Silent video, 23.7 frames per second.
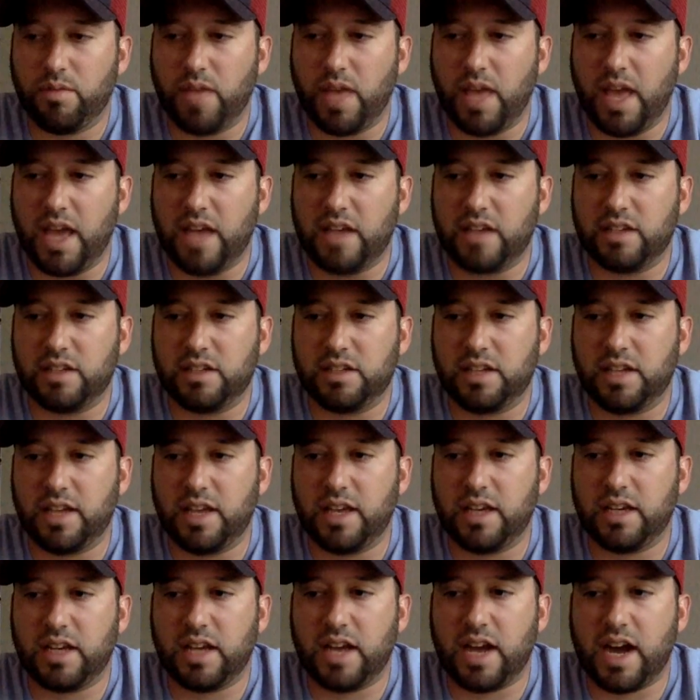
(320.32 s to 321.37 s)
8 to
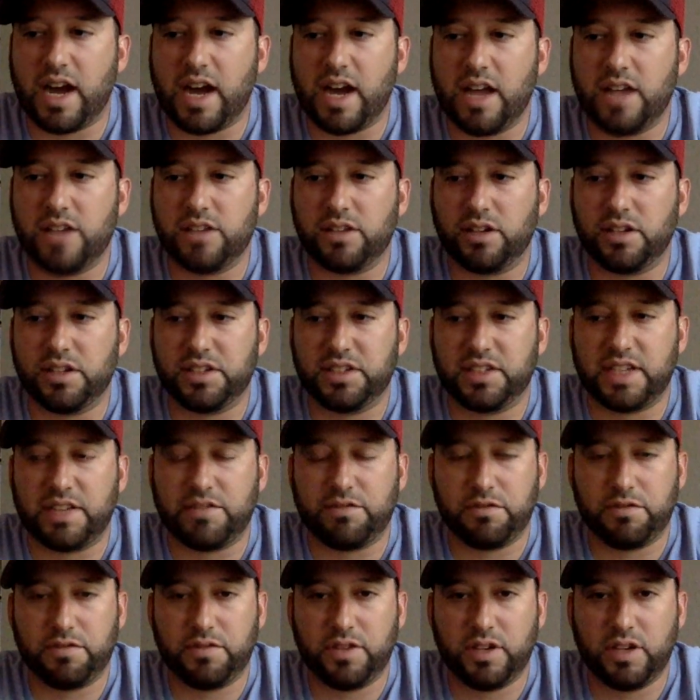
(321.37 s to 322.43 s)
10 guides on a
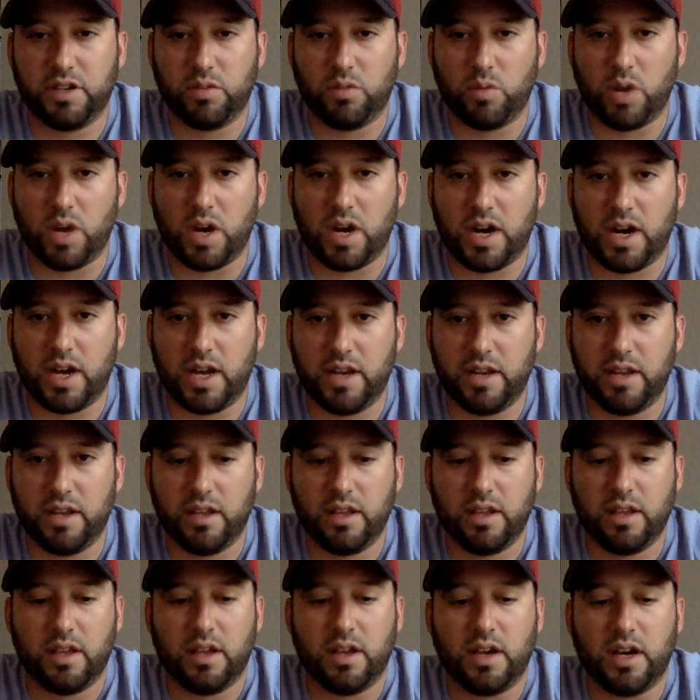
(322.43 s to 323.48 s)
7-foot rod
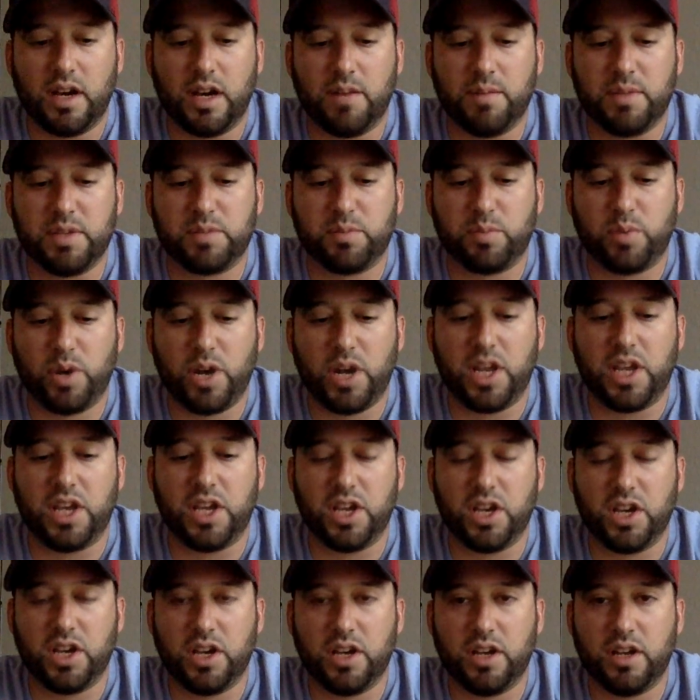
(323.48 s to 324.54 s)
is pretty
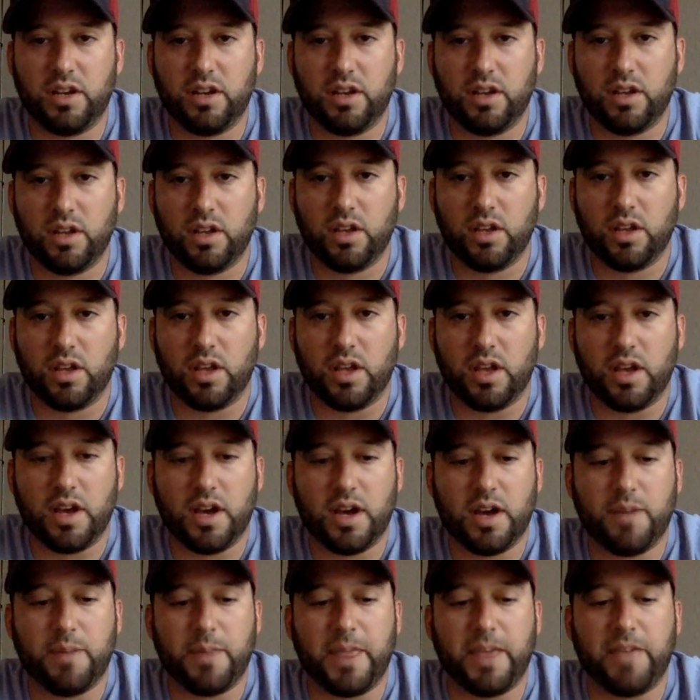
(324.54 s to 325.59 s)
good.
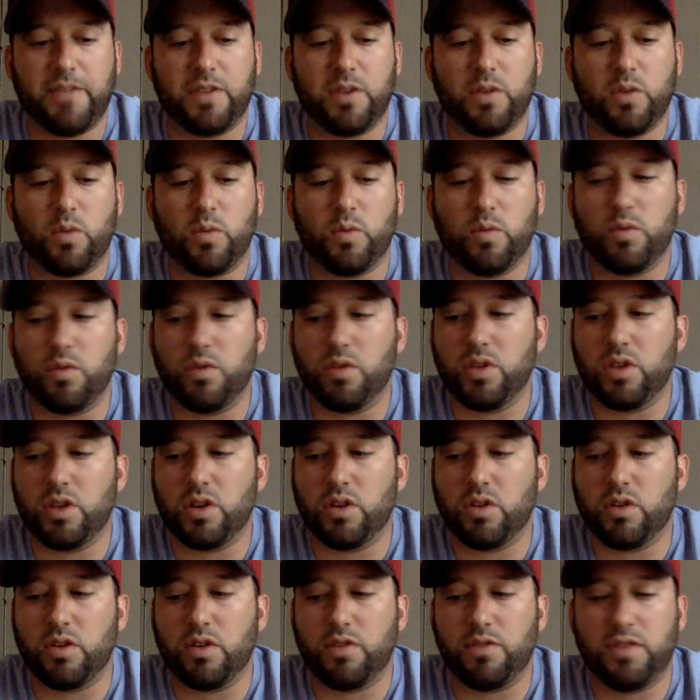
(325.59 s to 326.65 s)
If you
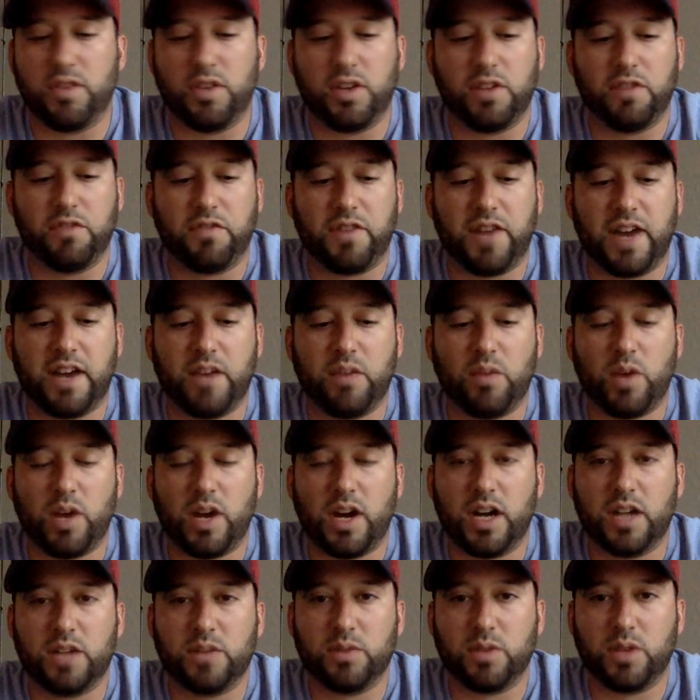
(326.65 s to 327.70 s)
can find
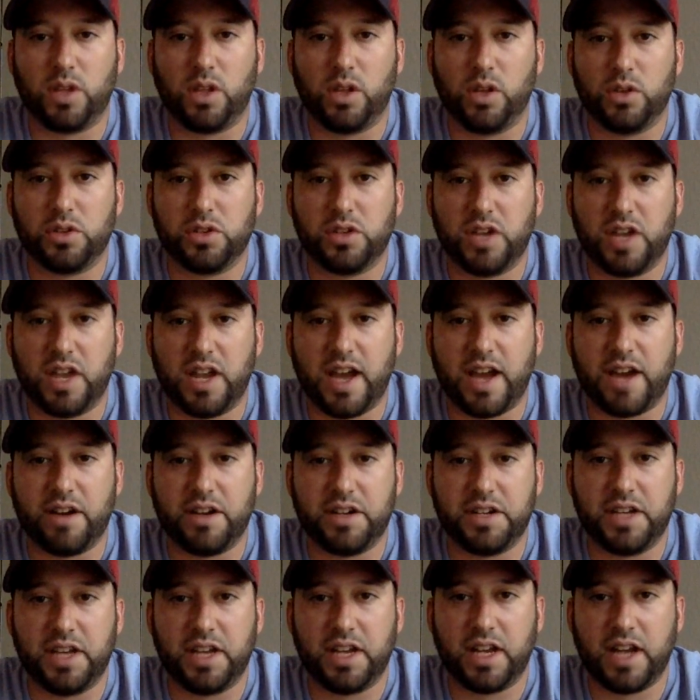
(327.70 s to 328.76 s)
rods with closer to 9 or
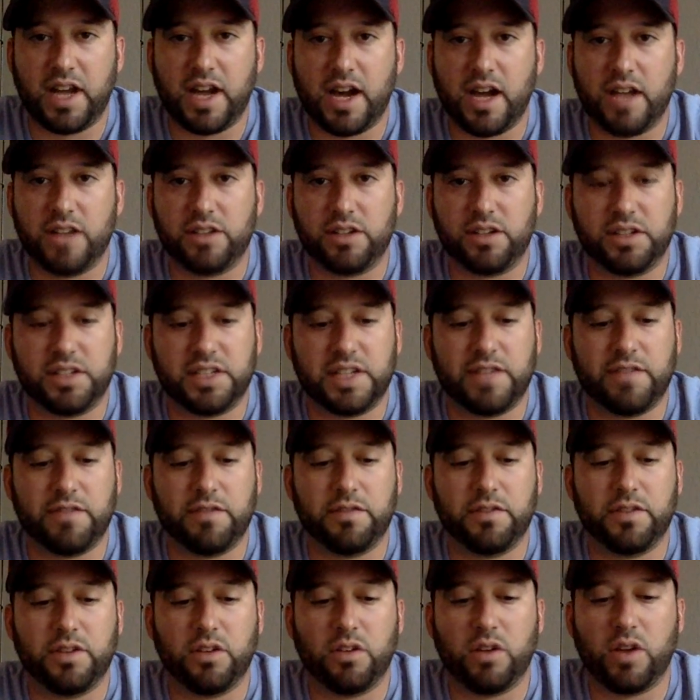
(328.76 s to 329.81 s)
10 guides on the
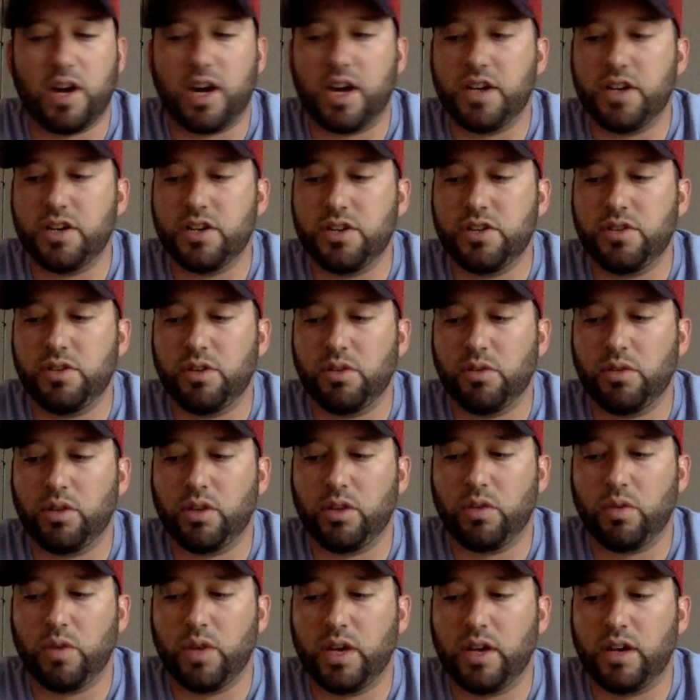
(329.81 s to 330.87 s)
7-foot rod, you're doing
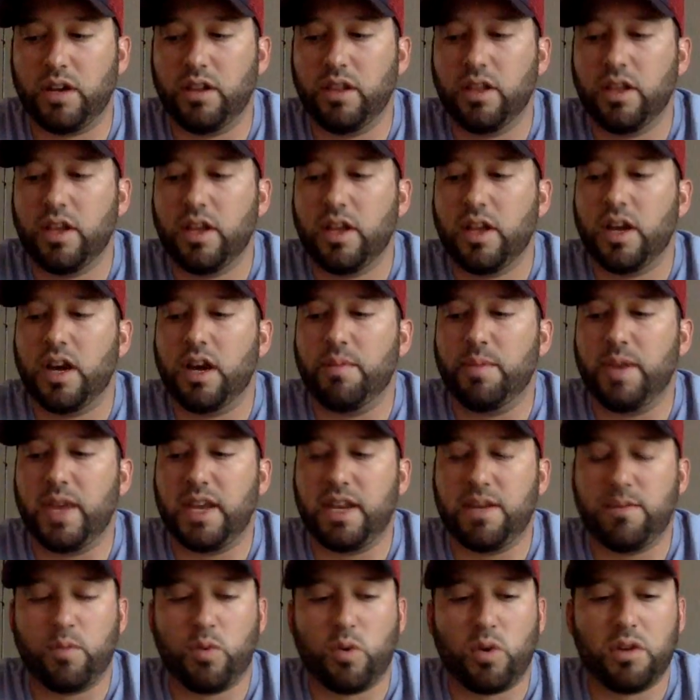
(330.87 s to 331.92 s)
really well.
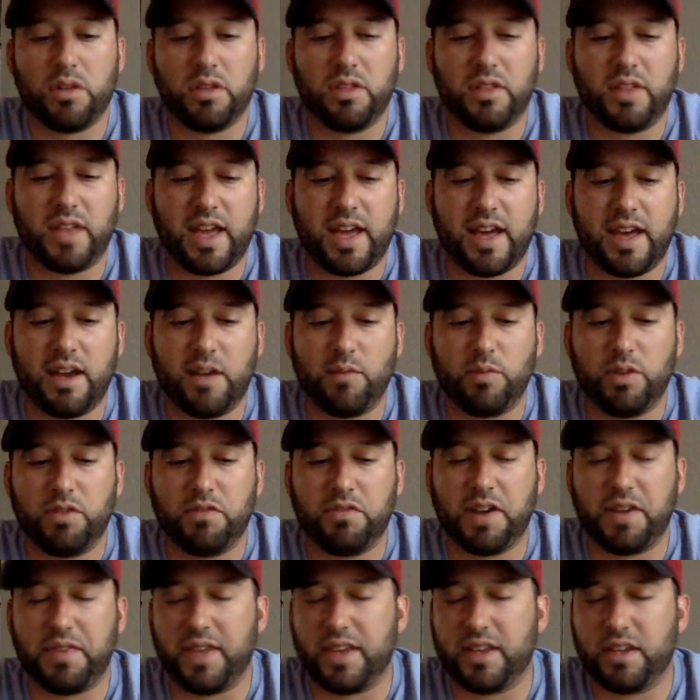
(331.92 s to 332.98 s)
Any more than that, and we
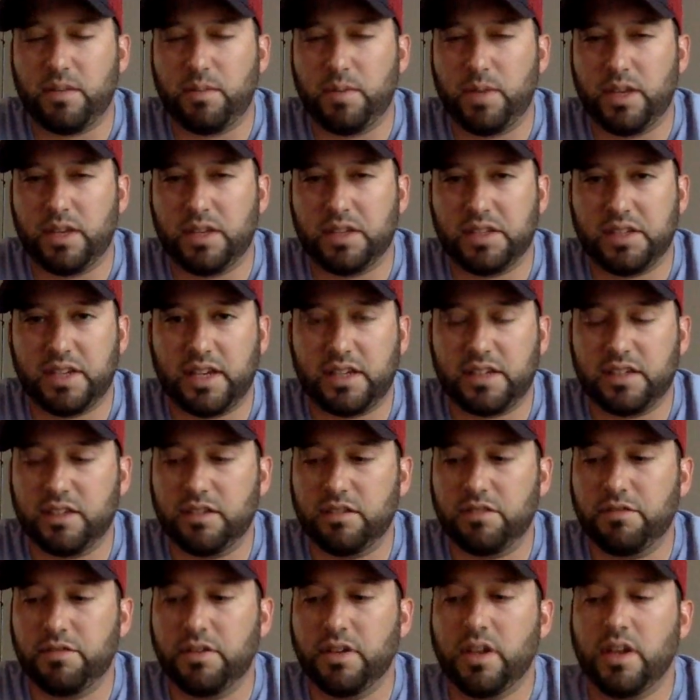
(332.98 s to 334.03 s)
find that to be excessive.